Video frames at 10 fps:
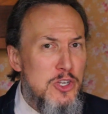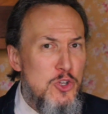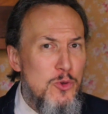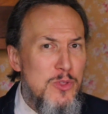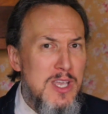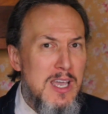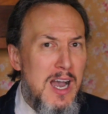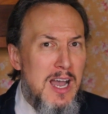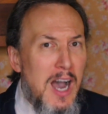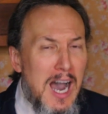to
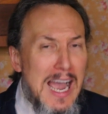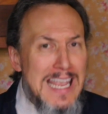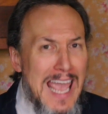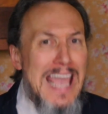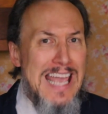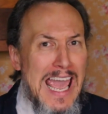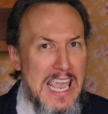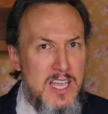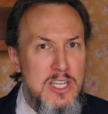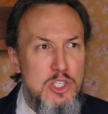the
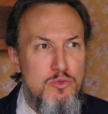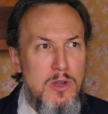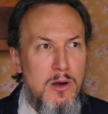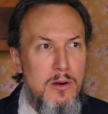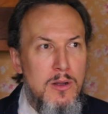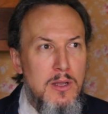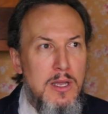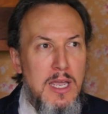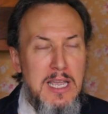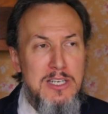IAA in Israel
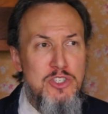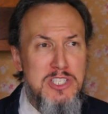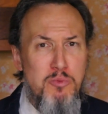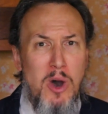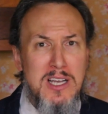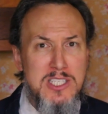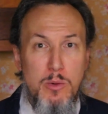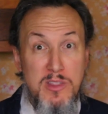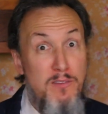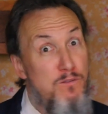and just walks
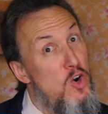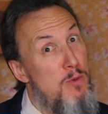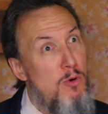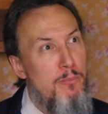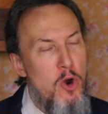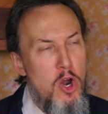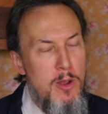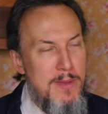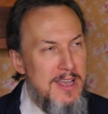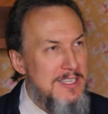out with a verbal
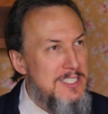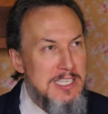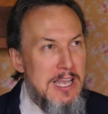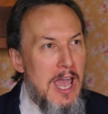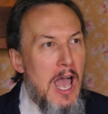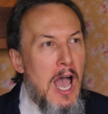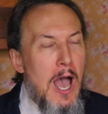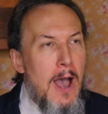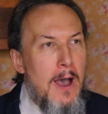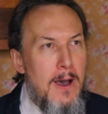permit?
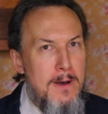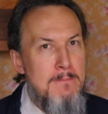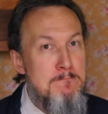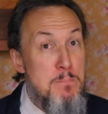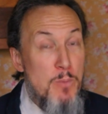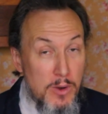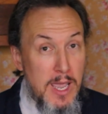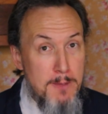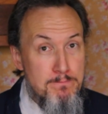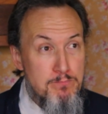
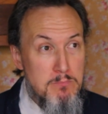Okay.